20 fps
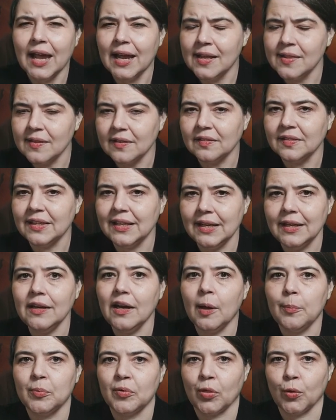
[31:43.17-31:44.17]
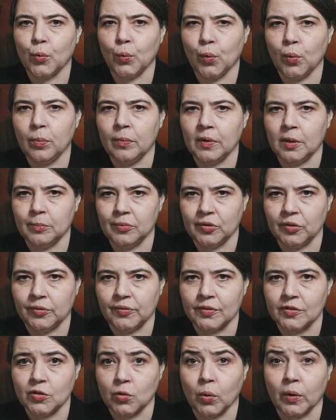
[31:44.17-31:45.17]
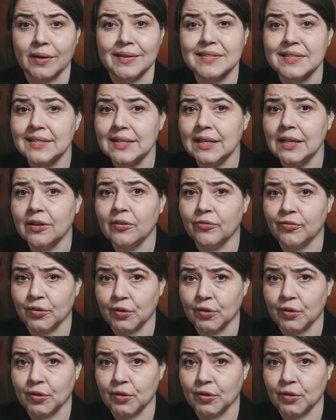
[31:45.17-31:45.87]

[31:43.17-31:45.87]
In the lead up to the Rubin Observatory seeing